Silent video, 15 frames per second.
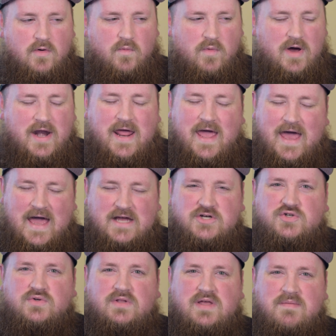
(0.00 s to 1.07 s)
What
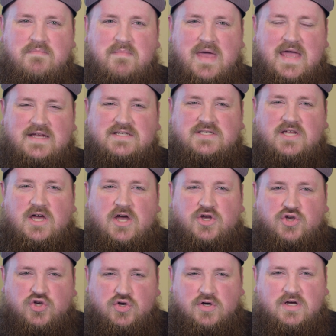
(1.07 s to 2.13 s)
actually makes a
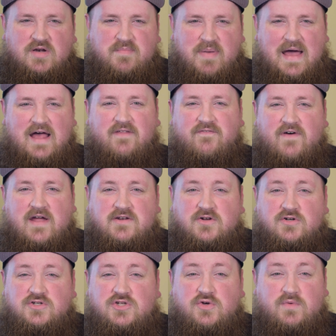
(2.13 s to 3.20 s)
good Pathfinder
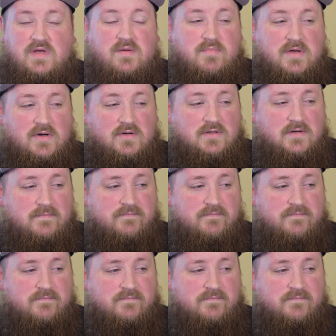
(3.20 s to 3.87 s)
2e build?